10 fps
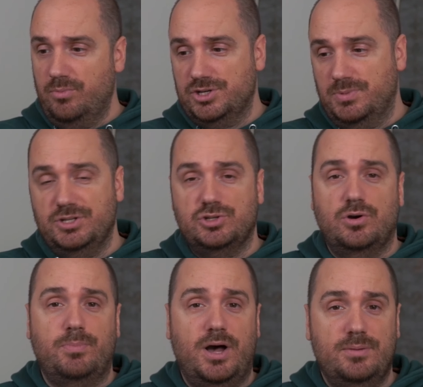which means
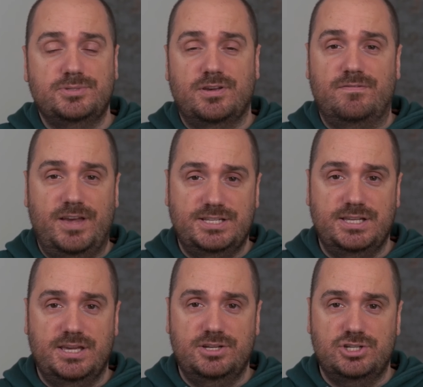your palms are
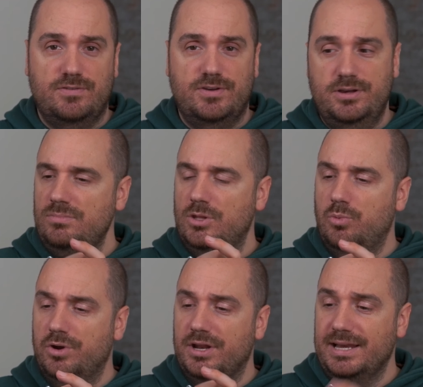facing each other.
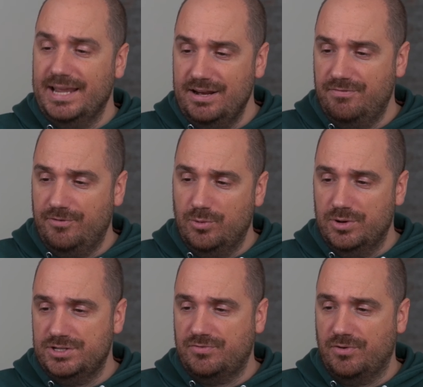You want to lean
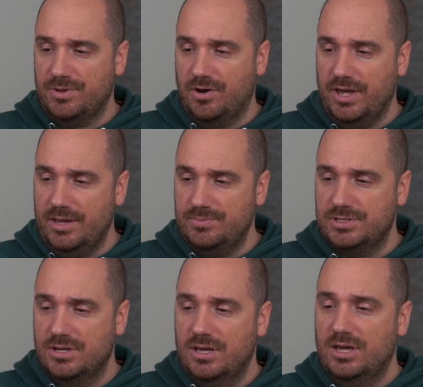forwards from your
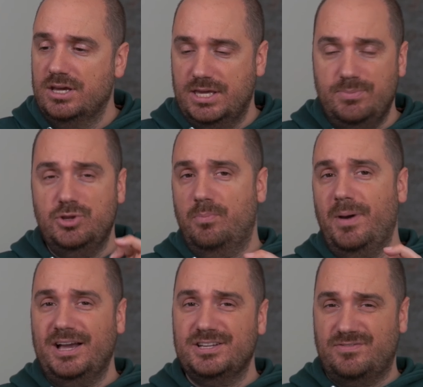hips, keeping your
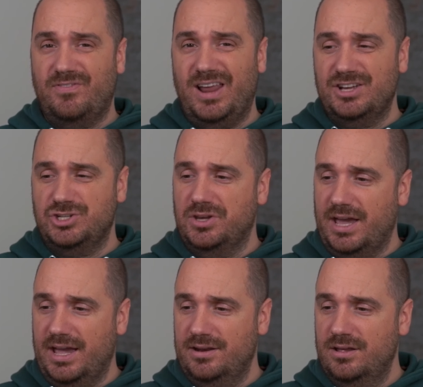back as flat as you
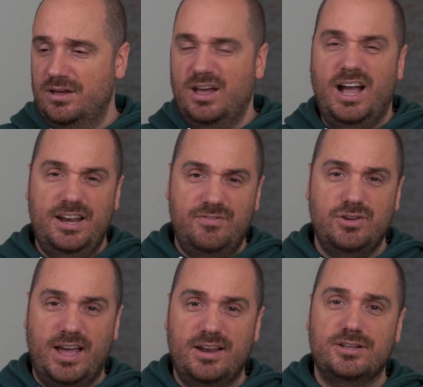can, and if
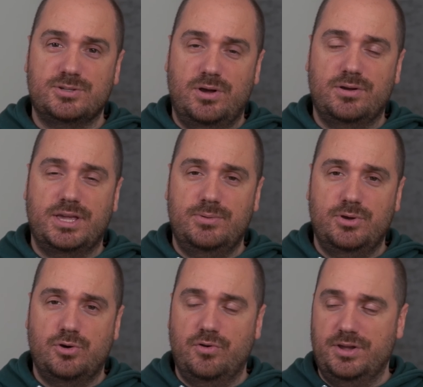you can as well, keep
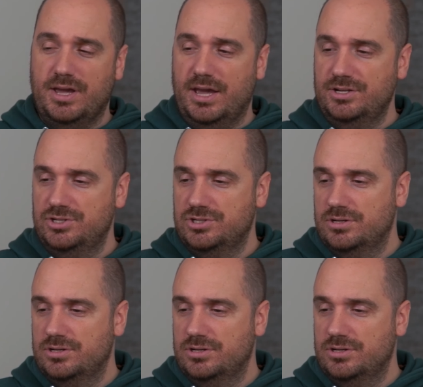your core engaged.